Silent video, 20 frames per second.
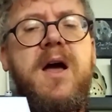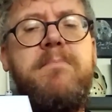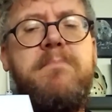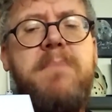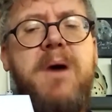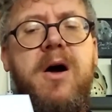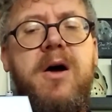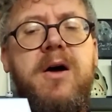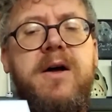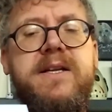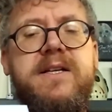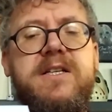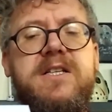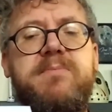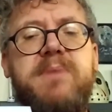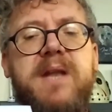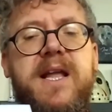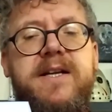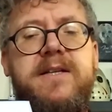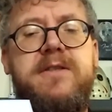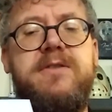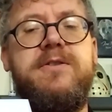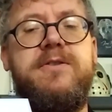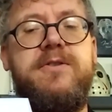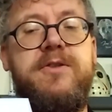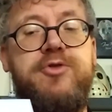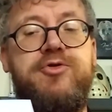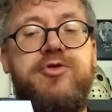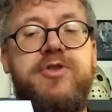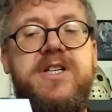Ma had explained
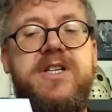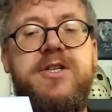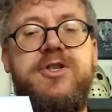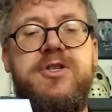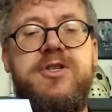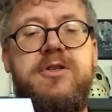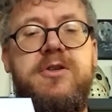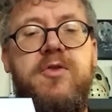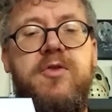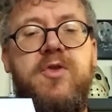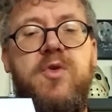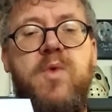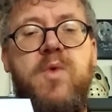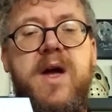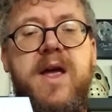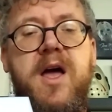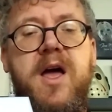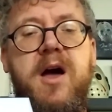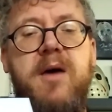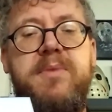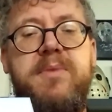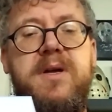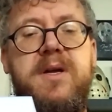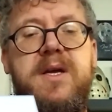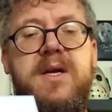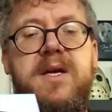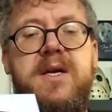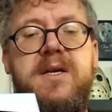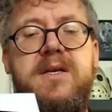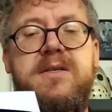the tradition on the way up,
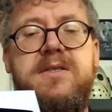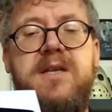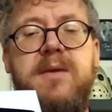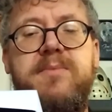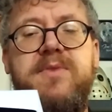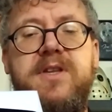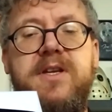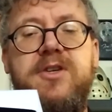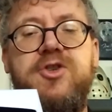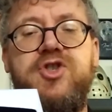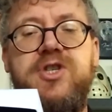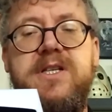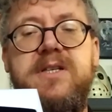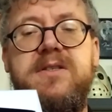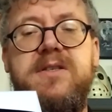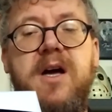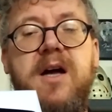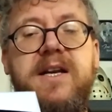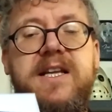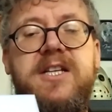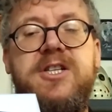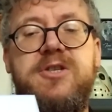something she'd done